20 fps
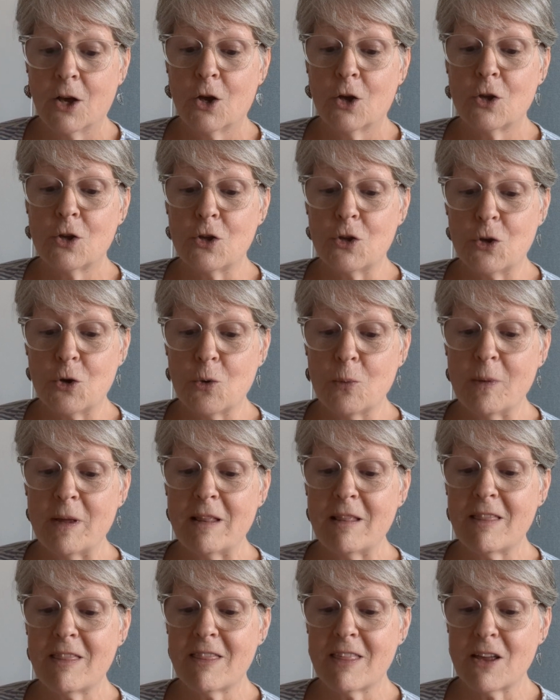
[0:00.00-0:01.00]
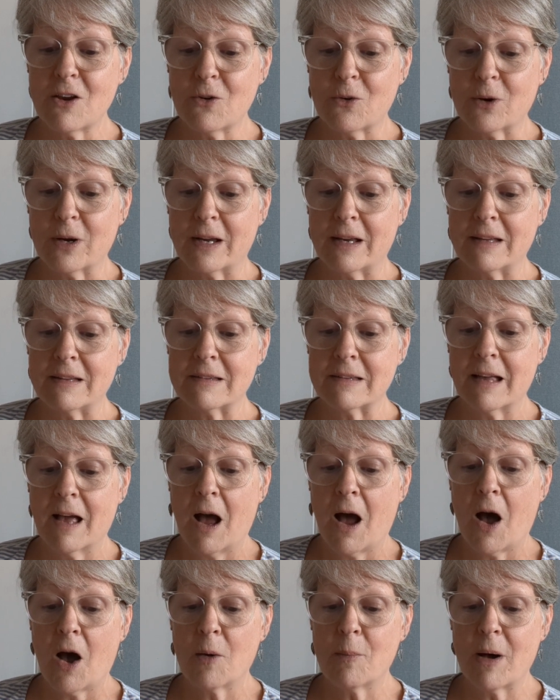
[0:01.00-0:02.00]
human theories
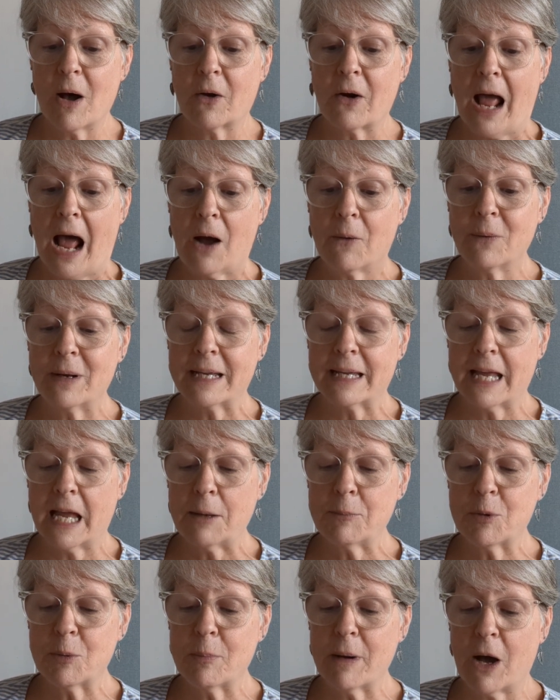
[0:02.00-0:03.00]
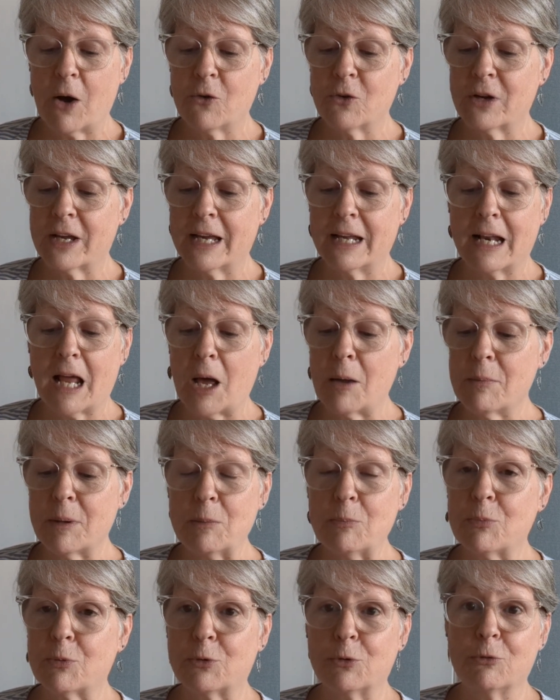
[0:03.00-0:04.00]
about how it came about cannot
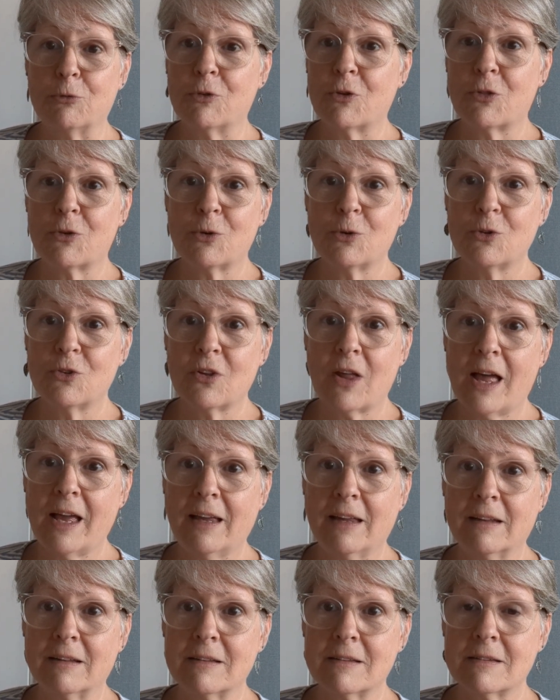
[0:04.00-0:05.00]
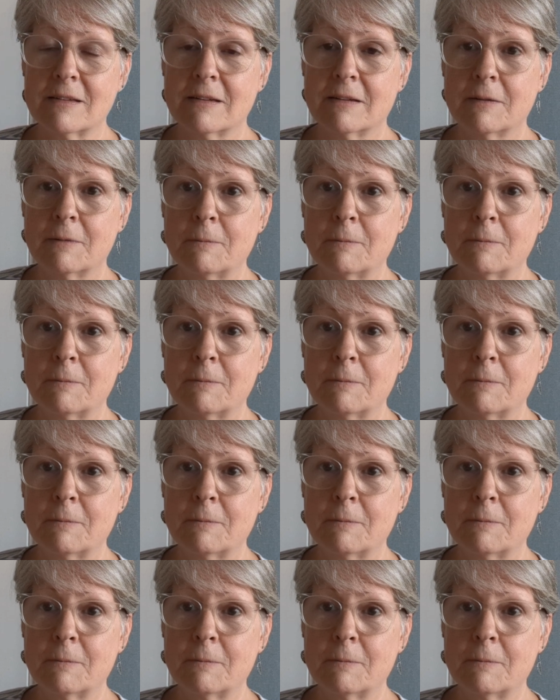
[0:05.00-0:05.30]
be proved through science."